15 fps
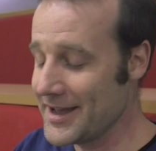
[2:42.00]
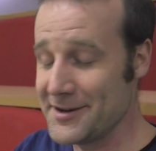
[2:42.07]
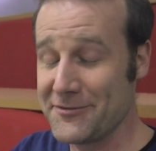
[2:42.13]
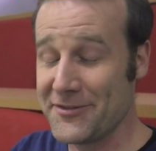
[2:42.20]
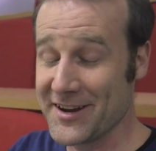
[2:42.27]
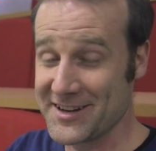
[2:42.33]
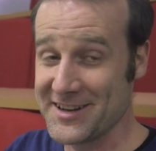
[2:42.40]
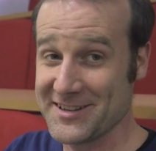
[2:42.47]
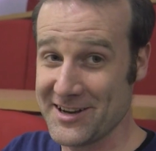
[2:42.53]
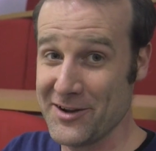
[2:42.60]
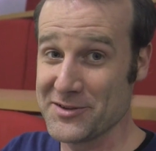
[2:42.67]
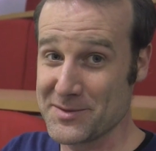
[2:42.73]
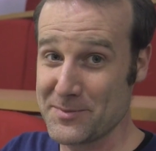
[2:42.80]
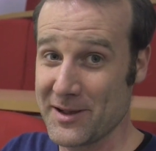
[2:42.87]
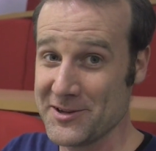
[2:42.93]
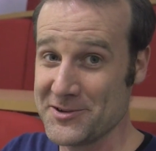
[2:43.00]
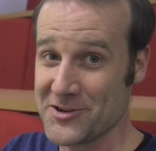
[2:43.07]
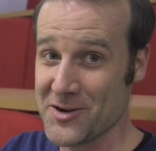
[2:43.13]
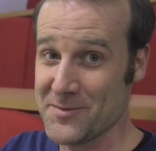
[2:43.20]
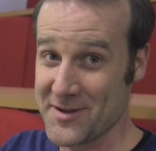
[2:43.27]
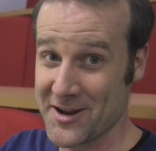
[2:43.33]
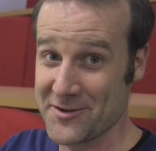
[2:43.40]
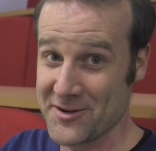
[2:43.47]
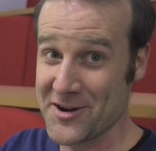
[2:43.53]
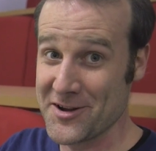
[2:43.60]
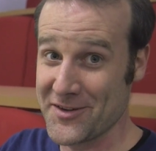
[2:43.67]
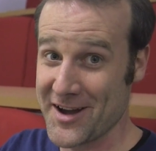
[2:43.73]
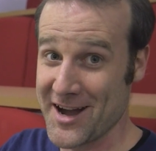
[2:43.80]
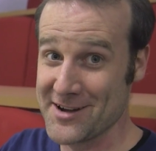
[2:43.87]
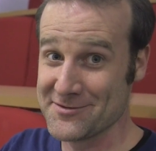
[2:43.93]
And the fact is, I know it's a palindrome, and I've written
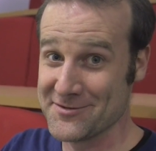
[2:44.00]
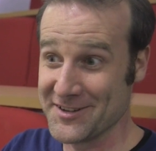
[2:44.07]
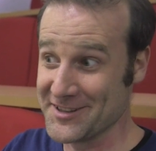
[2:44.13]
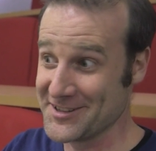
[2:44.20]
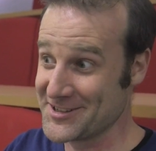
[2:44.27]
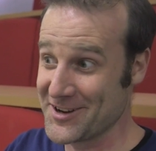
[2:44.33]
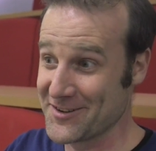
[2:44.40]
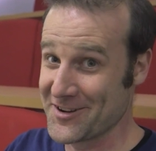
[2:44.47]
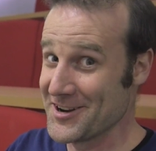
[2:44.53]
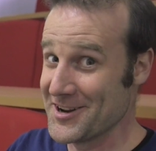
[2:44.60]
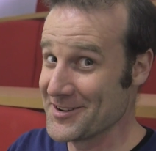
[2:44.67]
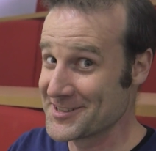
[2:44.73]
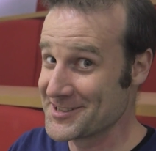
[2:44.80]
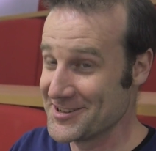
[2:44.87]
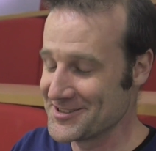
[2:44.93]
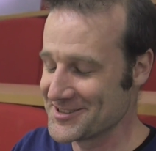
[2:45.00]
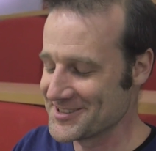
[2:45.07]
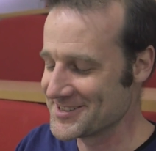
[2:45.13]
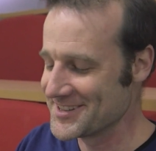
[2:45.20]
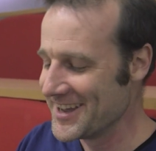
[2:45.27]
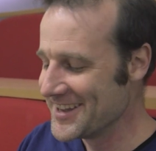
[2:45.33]
over half of it, so I've got no excuses.